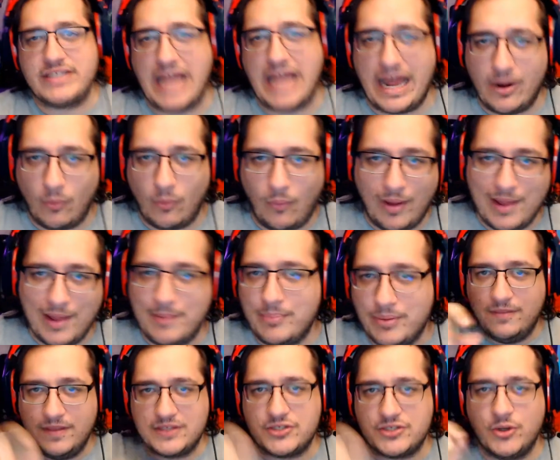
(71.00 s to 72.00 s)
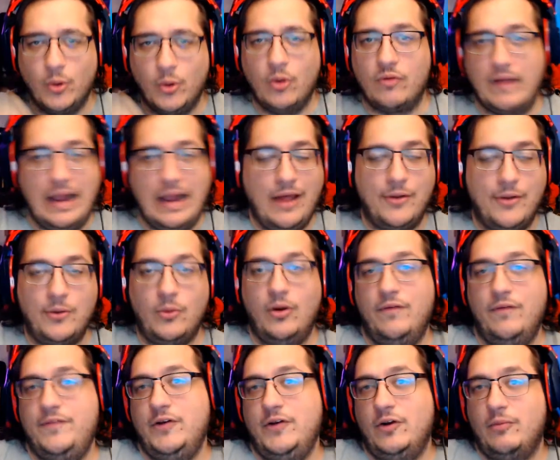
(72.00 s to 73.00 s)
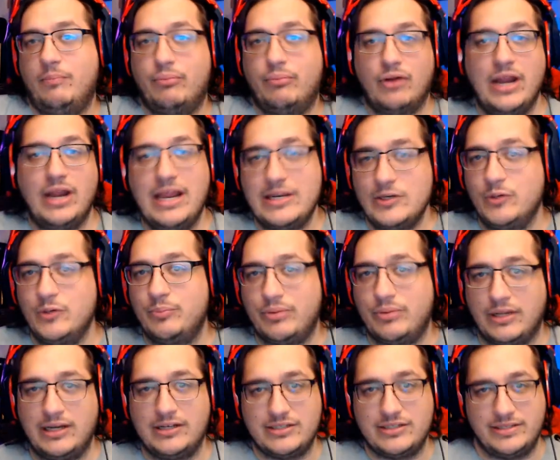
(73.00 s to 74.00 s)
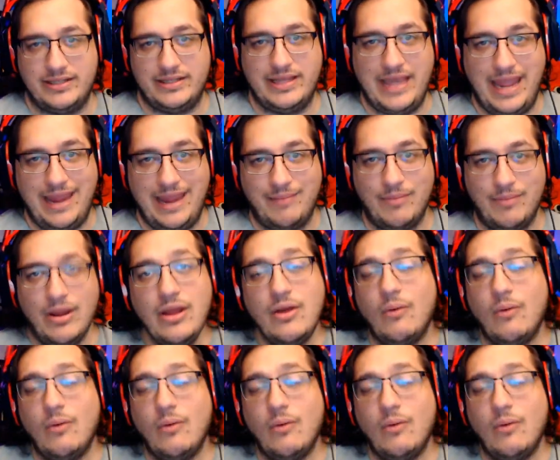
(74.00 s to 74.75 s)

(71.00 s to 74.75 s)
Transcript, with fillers: had a wipe this go around, or if you're a brand new player to the game,